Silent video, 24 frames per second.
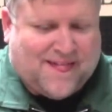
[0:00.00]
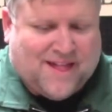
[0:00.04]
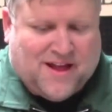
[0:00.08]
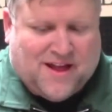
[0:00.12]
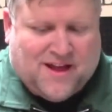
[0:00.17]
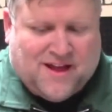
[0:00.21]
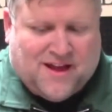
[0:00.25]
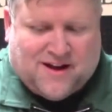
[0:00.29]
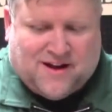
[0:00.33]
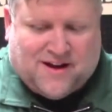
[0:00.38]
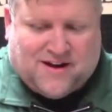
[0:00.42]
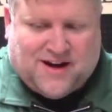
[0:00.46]

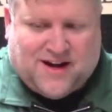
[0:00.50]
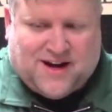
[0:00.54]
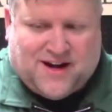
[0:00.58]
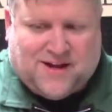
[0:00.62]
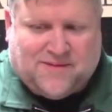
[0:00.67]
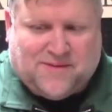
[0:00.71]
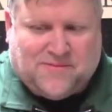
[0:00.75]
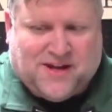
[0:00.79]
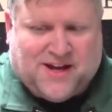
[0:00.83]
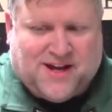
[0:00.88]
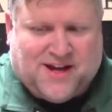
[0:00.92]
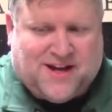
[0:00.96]
All right,
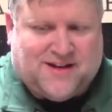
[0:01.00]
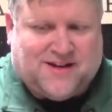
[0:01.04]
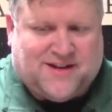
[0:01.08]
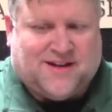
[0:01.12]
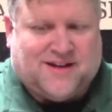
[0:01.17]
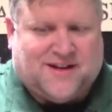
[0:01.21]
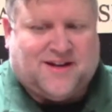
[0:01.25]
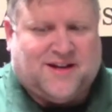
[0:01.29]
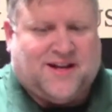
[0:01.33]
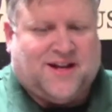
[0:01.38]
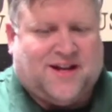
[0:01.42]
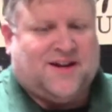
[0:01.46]
Amy, end
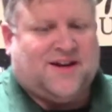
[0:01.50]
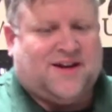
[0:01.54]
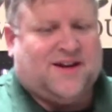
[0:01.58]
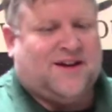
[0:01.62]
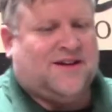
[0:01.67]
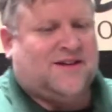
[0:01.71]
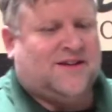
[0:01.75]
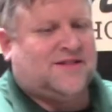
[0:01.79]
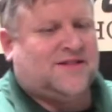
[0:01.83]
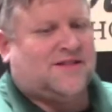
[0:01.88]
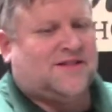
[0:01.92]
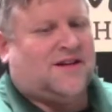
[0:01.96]

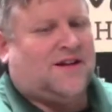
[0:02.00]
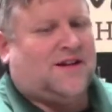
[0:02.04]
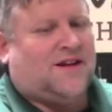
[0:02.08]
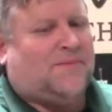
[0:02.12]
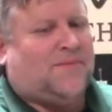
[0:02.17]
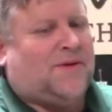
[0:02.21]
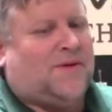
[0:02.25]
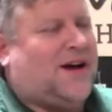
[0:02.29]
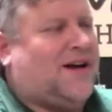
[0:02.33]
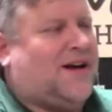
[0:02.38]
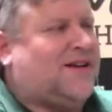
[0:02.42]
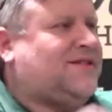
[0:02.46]
us on a
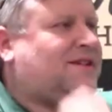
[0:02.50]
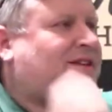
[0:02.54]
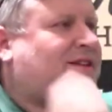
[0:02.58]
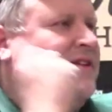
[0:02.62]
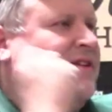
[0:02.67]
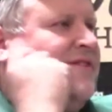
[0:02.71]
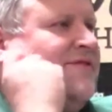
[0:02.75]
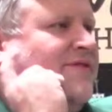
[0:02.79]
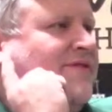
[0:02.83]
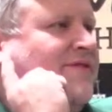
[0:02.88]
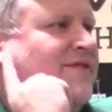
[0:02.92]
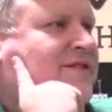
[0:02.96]
positive
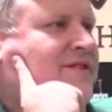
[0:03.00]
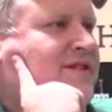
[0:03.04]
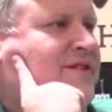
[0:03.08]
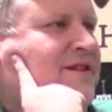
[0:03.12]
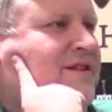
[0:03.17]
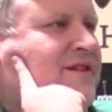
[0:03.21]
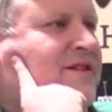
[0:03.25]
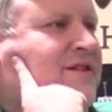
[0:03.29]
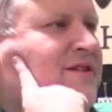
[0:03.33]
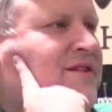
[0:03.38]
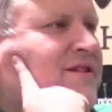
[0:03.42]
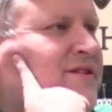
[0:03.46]

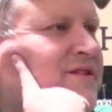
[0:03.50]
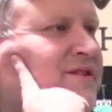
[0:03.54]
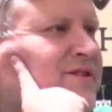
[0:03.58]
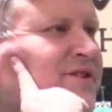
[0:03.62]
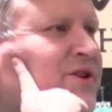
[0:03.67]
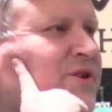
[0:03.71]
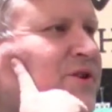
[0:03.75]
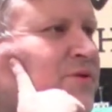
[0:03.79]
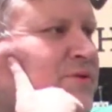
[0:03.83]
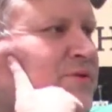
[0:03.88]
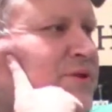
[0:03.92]
note.